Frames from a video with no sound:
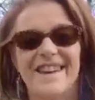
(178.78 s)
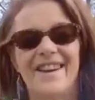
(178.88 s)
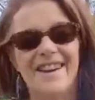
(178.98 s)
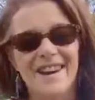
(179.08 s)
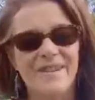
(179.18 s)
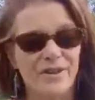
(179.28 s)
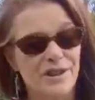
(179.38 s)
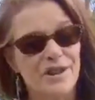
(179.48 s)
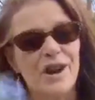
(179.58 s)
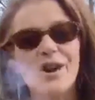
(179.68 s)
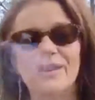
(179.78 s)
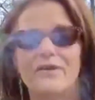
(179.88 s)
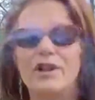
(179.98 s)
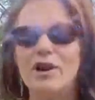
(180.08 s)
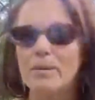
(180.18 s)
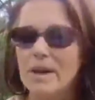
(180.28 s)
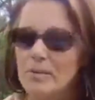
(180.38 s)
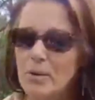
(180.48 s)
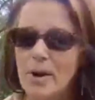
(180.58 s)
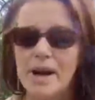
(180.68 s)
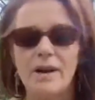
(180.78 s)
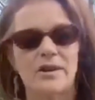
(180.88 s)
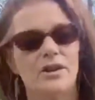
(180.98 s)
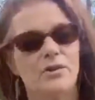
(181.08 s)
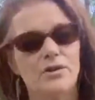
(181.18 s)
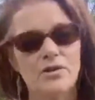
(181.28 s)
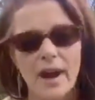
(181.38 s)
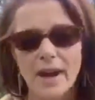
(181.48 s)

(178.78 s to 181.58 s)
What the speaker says: All right. If you don't become aware and you don't use your